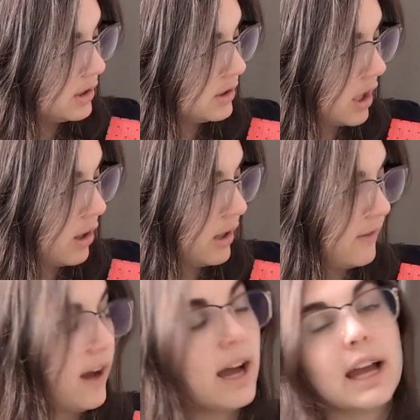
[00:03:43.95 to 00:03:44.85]
So if
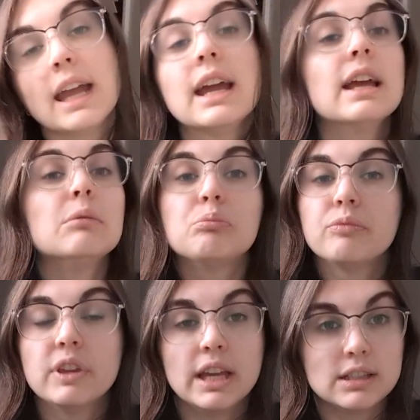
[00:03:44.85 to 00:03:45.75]
I
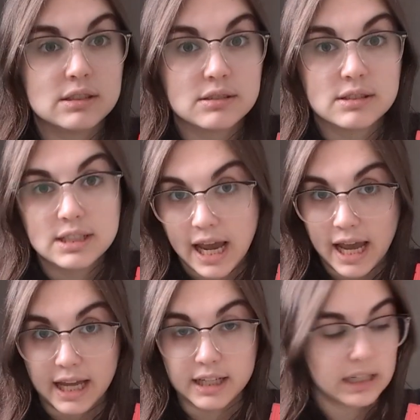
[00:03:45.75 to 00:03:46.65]
get
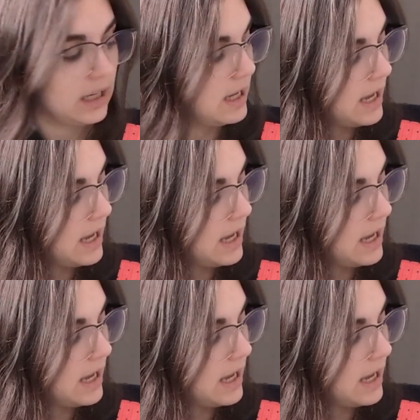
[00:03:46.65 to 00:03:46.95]
10